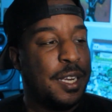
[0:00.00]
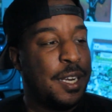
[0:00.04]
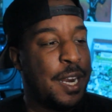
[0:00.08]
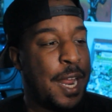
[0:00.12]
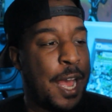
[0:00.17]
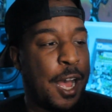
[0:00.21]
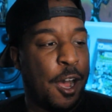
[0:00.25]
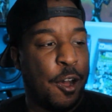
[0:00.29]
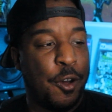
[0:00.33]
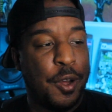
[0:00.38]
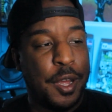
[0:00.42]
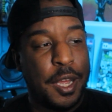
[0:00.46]

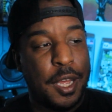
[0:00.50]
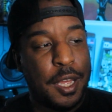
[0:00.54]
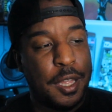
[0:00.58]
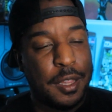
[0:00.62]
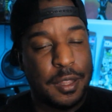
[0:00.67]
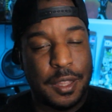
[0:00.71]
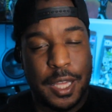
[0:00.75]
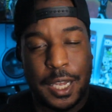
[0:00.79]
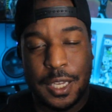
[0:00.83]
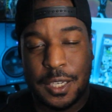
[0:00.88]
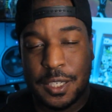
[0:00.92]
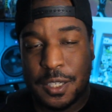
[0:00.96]
Now,
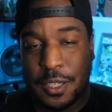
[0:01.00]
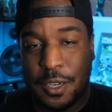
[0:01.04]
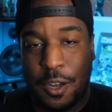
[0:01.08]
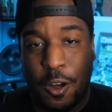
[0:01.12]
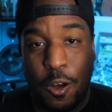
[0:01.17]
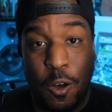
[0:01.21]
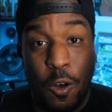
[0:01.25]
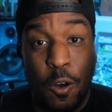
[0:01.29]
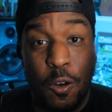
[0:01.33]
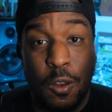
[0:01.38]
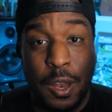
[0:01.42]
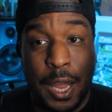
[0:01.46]
thanks a
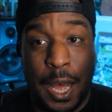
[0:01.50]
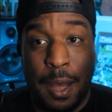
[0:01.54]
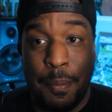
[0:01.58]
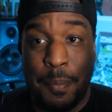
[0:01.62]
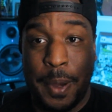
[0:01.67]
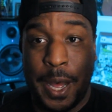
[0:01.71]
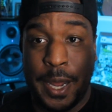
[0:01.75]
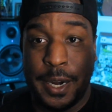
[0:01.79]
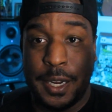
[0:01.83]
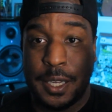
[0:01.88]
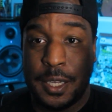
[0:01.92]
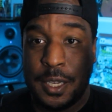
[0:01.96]
whole lot,
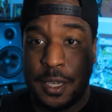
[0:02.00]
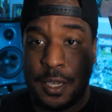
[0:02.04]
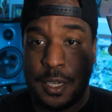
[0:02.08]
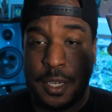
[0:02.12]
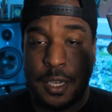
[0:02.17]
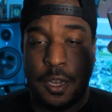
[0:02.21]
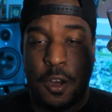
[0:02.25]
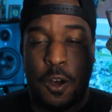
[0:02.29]
Monica.